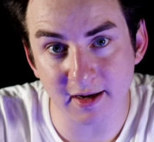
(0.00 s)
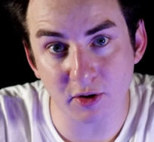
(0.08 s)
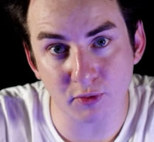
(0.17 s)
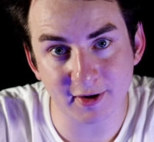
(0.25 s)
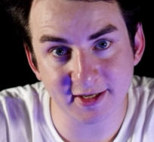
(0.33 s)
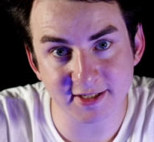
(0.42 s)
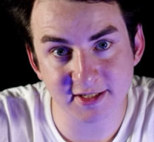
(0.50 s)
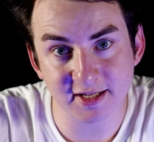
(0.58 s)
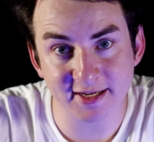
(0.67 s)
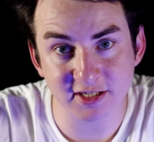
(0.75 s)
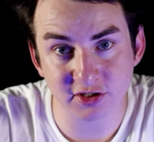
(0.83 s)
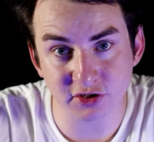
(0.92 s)
Now what is
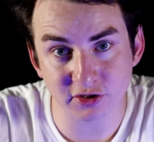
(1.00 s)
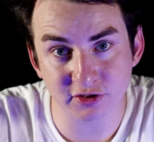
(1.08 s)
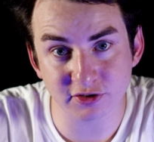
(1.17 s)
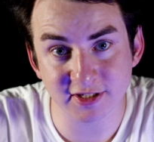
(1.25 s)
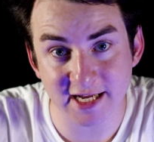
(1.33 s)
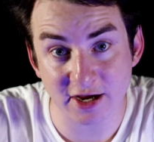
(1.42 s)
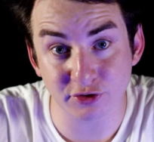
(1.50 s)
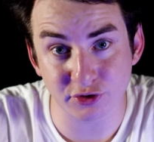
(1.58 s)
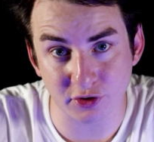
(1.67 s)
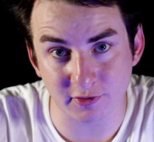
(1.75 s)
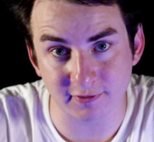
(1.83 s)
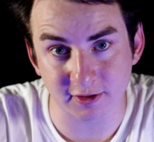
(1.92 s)
the external
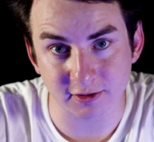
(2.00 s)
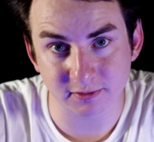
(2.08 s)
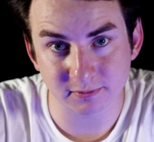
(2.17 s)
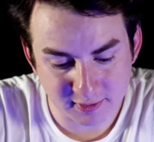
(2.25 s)
sound over?